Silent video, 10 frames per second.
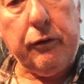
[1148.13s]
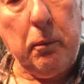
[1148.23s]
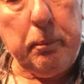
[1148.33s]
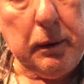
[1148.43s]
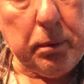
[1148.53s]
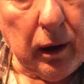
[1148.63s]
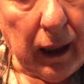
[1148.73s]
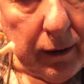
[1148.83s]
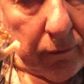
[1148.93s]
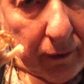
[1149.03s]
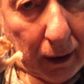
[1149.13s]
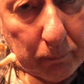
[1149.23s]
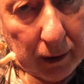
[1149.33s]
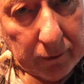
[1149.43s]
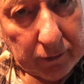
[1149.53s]
Some people like the fat
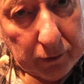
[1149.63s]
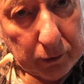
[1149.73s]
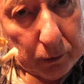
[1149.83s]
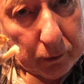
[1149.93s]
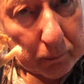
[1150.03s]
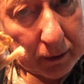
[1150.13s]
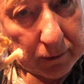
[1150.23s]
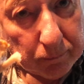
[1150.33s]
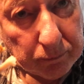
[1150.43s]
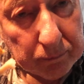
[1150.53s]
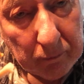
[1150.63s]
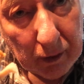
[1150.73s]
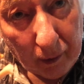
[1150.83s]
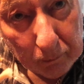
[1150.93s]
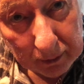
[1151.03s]
better than they do the meat.
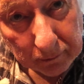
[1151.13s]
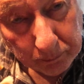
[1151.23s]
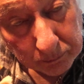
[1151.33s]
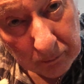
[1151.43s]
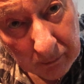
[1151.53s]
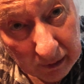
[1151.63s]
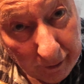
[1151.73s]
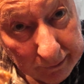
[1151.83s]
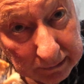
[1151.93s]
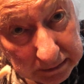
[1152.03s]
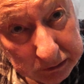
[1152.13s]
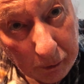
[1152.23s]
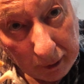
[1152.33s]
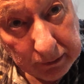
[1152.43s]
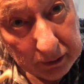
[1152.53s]
Well,
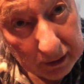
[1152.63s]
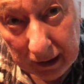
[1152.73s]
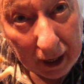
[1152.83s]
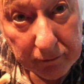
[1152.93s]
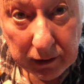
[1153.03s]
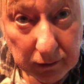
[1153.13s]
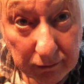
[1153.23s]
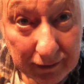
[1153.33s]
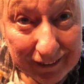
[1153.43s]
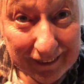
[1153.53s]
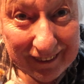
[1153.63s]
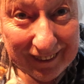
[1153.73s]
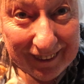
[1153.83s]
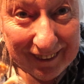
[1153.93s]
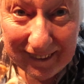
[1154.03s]
you can have it.
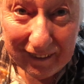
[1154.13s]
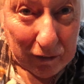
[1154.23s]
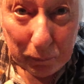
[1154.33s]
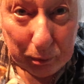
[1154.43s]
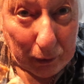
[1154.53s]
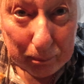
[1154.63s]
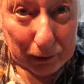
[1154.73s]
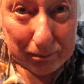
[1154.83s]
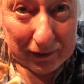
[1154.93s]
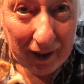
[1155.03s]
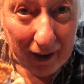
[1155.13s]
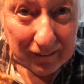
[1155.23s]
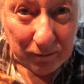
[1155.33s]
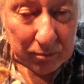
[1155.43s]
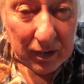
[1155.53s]
No problem.
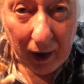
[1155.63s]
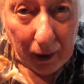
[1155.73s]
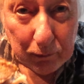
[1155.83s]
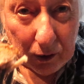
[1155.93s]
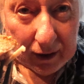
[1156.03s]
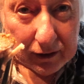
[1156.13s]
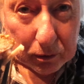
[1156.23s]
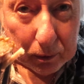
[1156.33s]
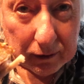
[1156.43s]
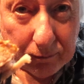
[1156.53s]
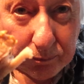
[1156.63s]
I'm not into it.